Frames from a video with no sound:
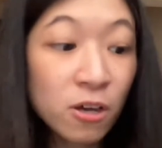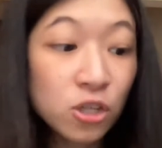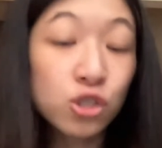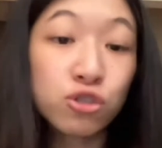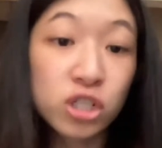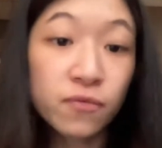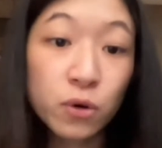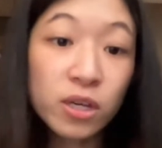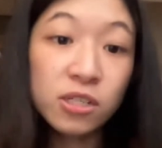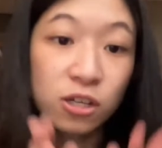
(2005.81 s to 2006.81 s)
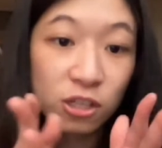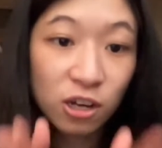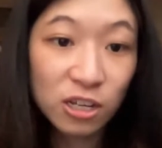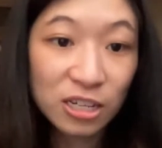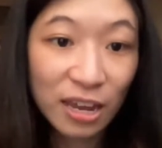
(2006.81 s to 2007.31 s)
So just focus on the
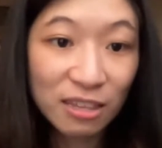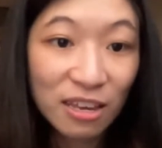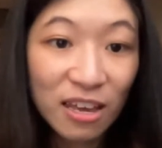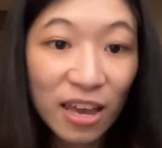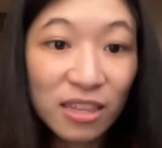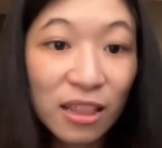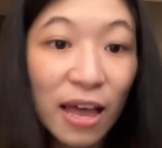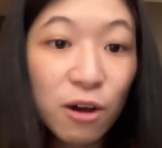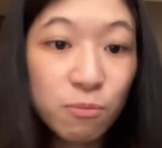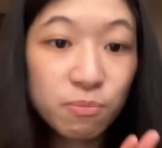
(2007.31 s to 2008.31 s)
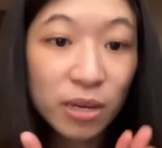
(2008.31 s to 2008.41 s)
content and allow